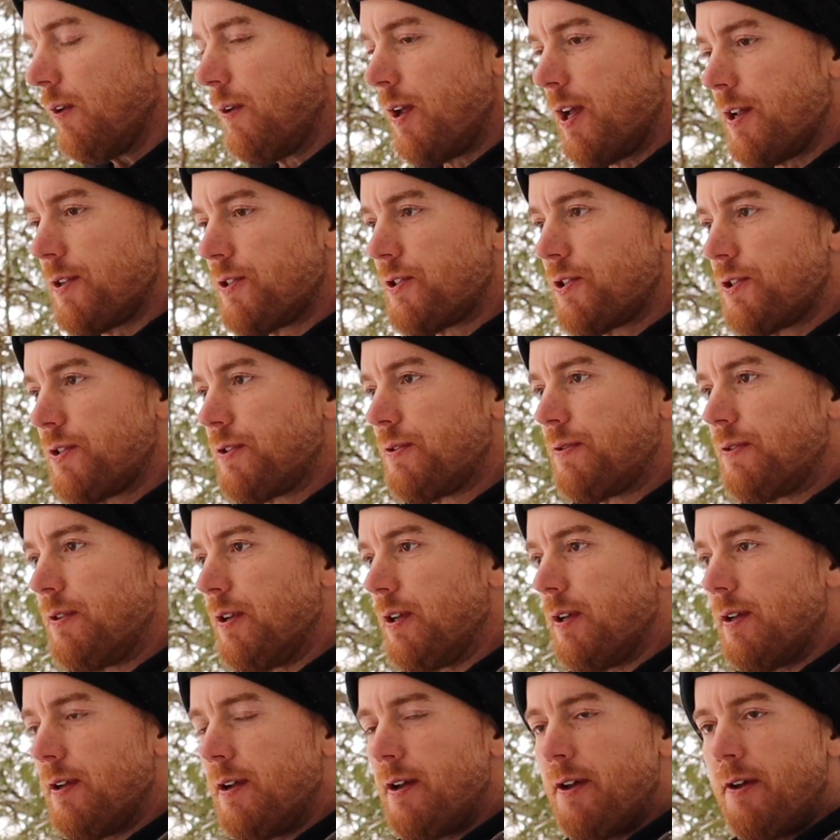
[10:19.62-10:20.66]
It's
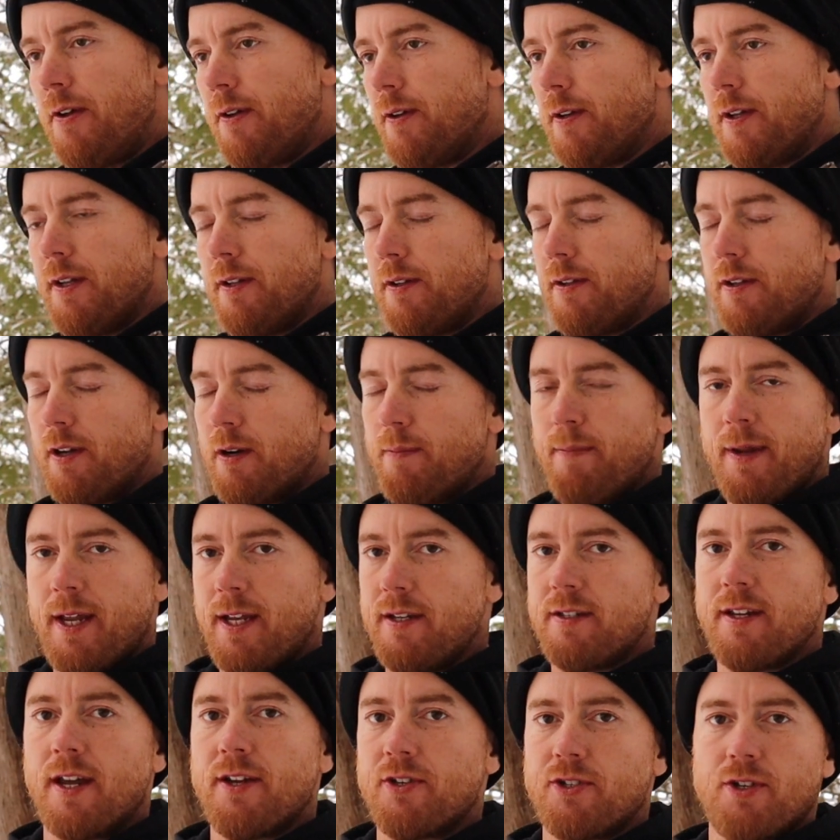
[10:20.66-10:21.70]
their
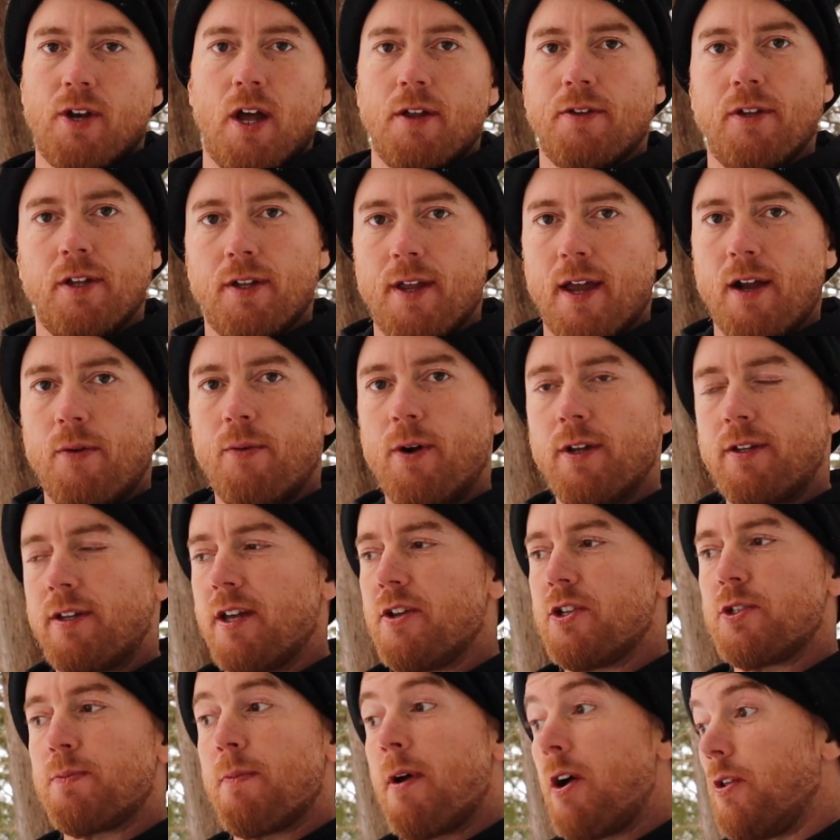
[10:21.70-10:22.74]
meat tastes nothing like what
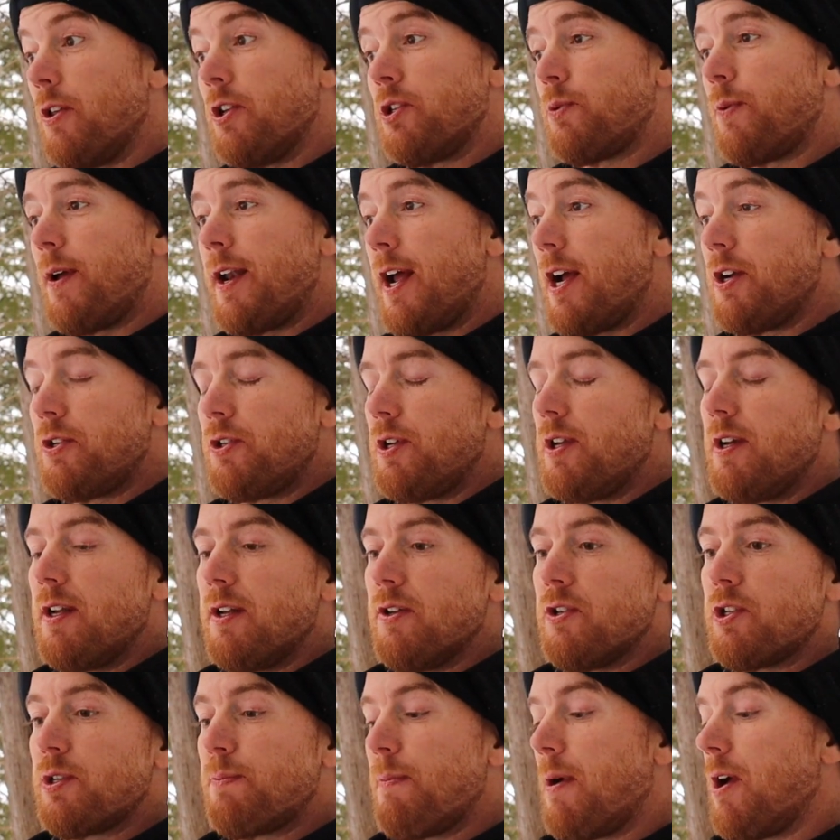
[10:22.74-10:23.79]
they smell. This one actually
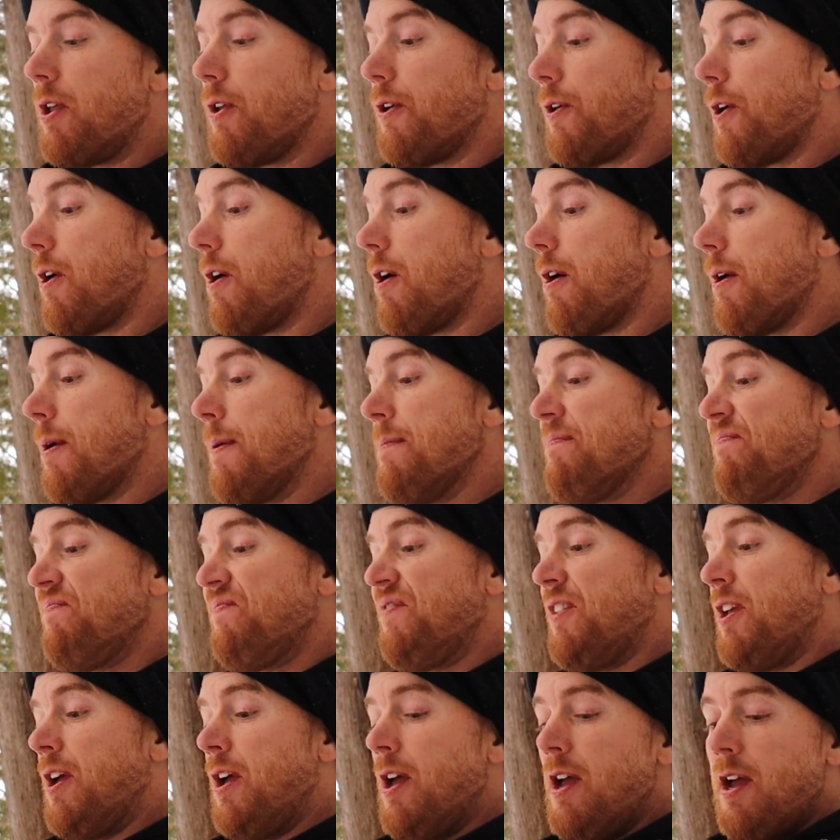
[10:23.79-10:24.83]
didn't smell at all.
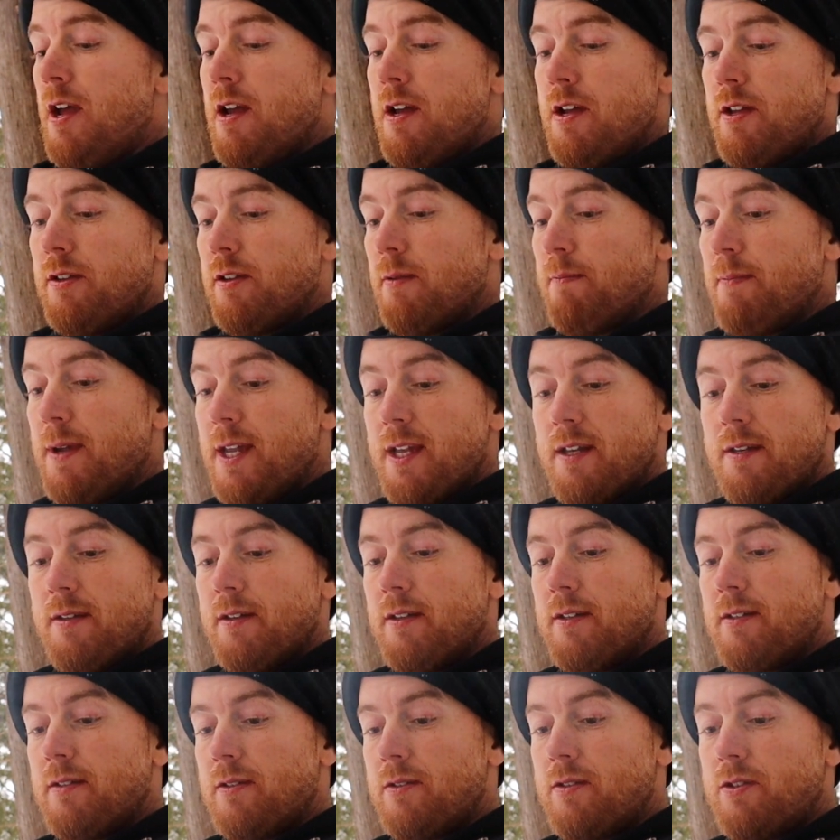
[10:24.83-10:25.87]
The meat
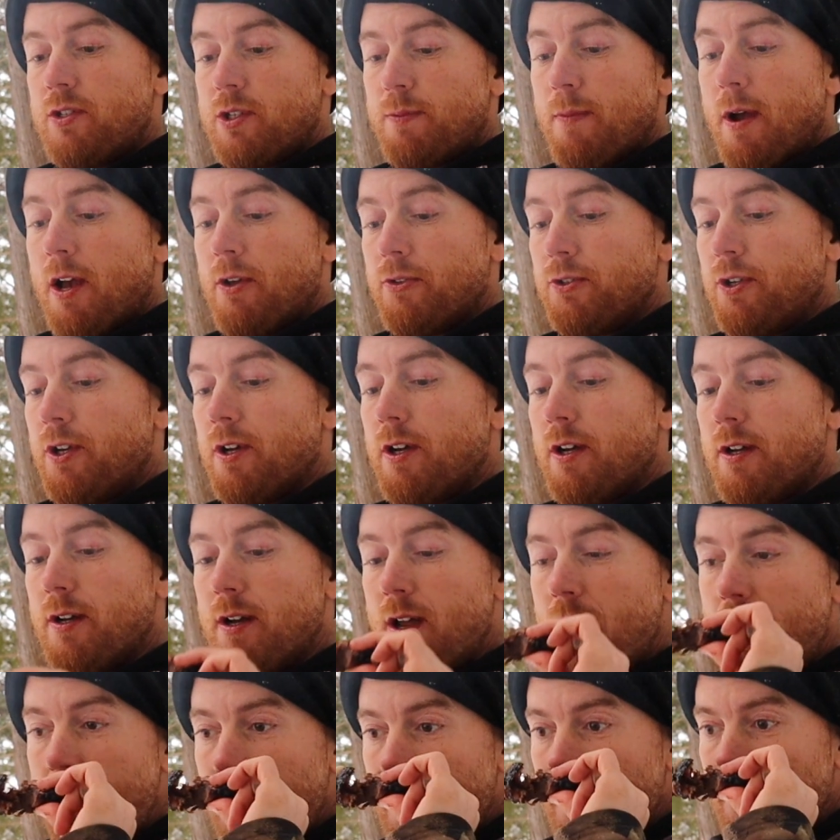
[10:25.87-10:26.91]
smells good.